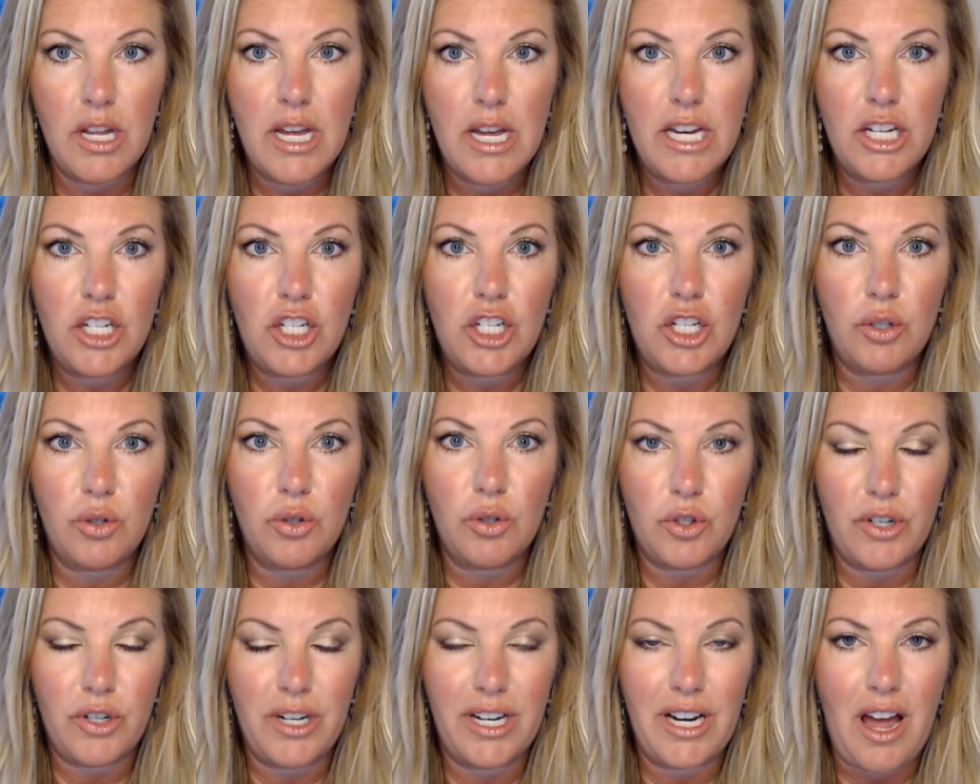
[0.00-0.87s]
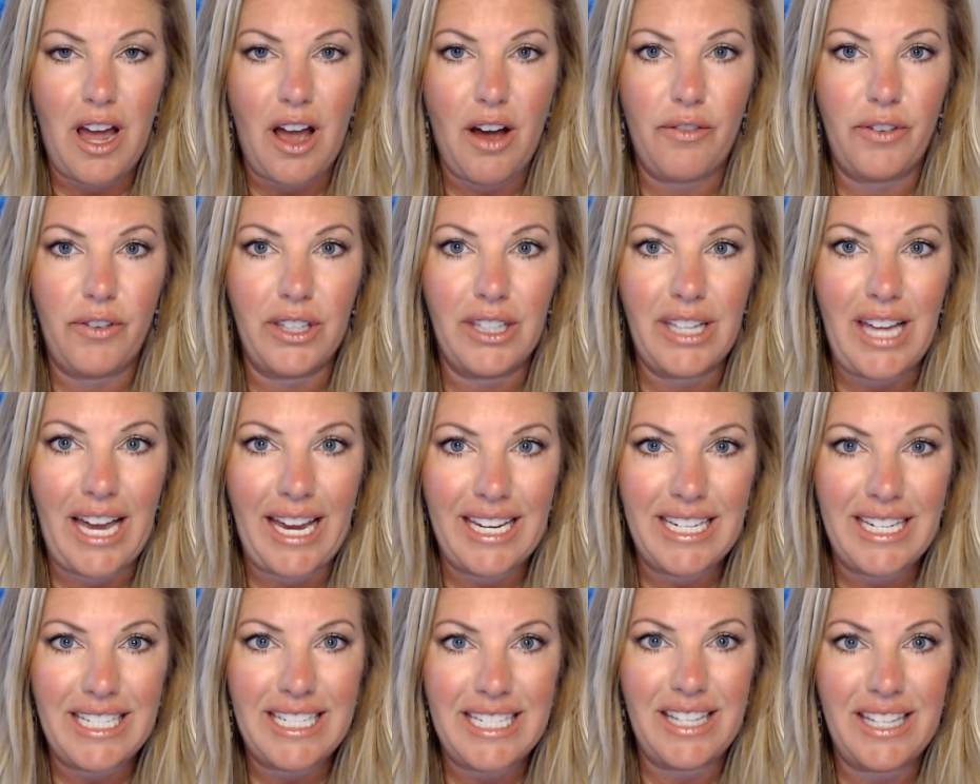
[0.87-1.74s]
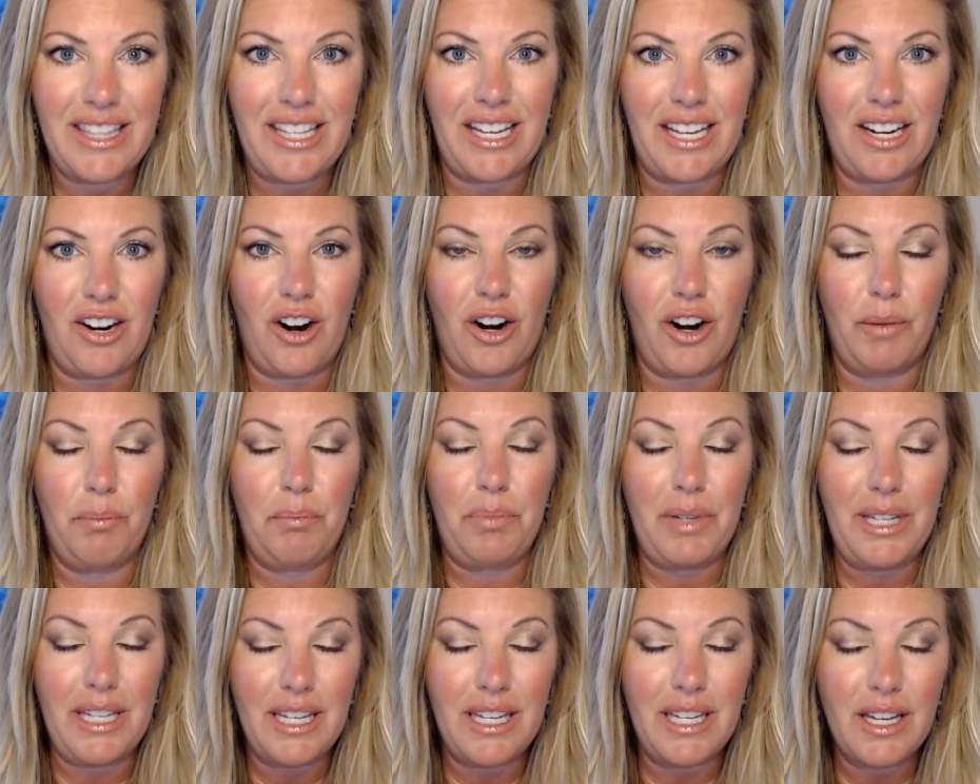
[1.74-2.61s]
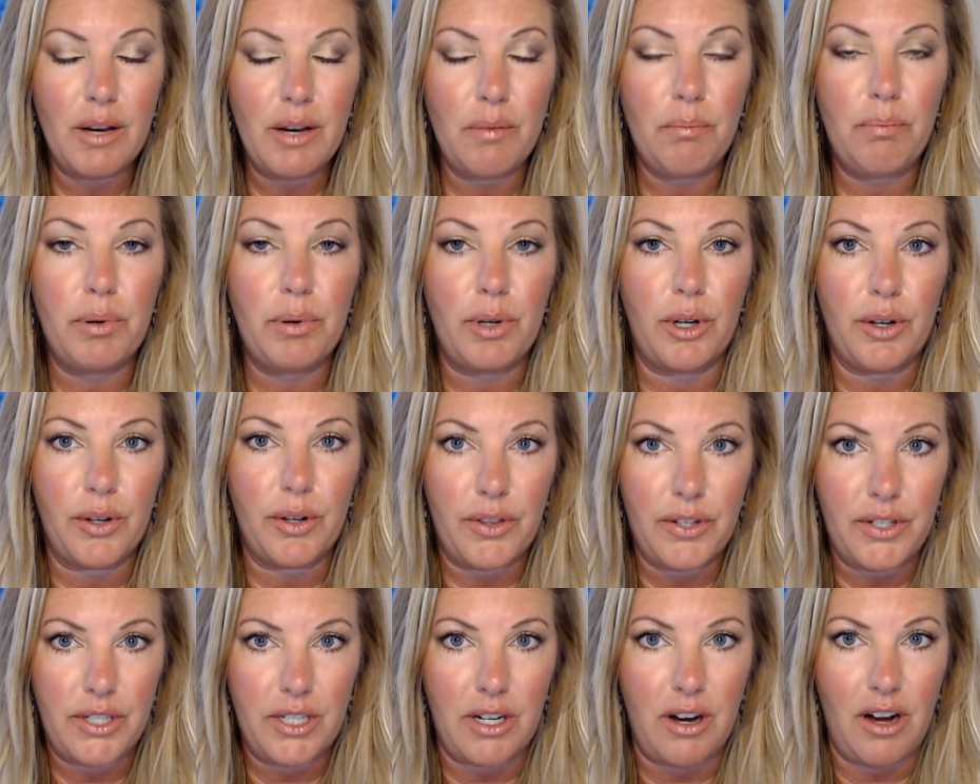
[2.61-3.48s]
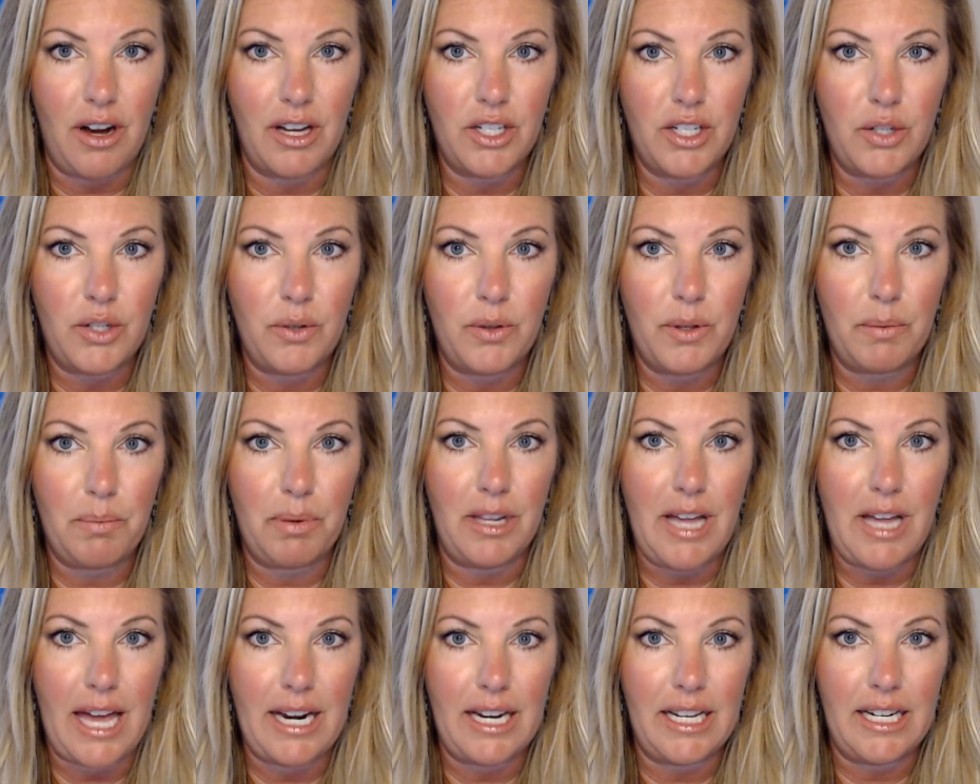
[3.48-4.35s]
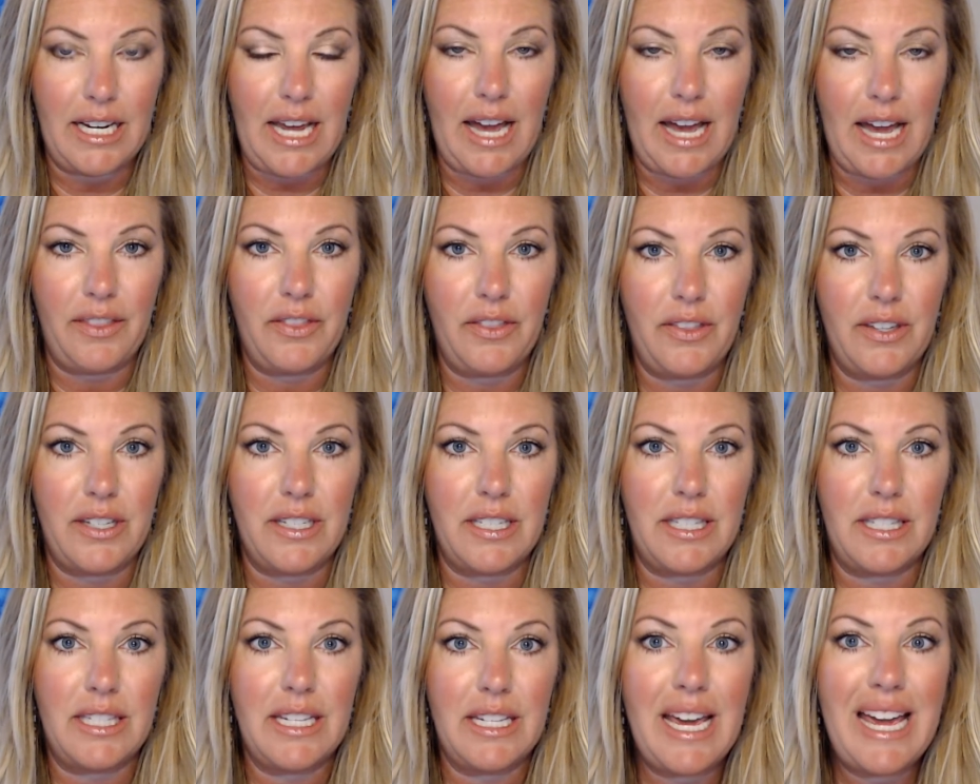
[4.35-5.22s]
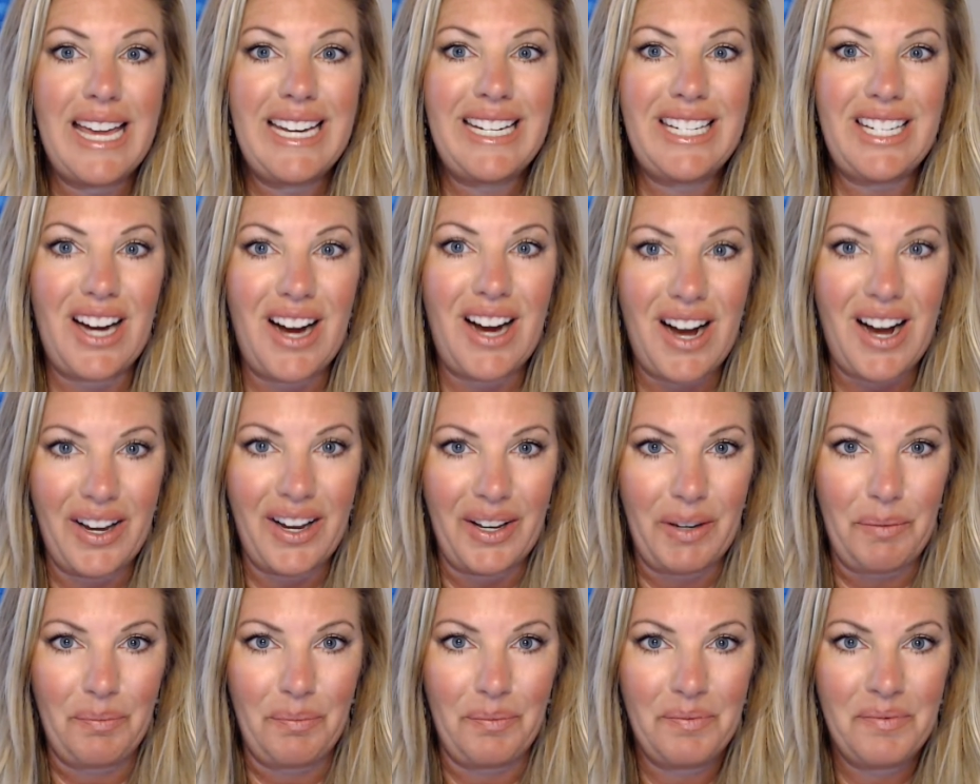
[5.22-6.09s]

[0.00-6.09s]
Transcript: children of light that are being birthed onto the planet at this time.